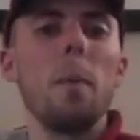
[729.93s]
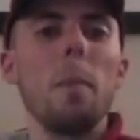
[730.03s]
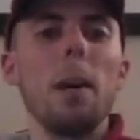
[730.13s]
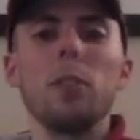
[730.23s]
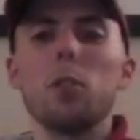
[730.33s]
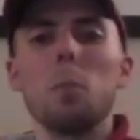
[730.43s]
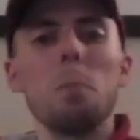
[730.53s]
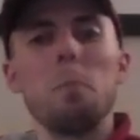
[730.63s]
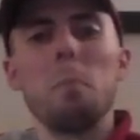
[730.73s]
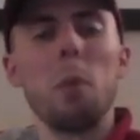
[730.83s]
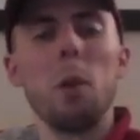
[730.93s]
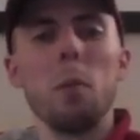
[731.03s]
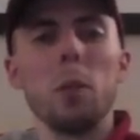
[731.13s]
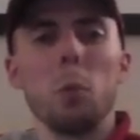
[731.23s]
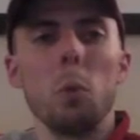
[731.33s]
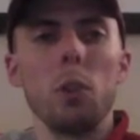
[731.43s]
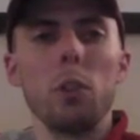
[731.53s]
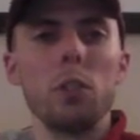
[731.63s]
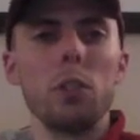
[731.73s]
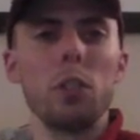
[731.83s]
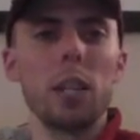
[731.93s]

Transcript: mounts are pretty much worthless.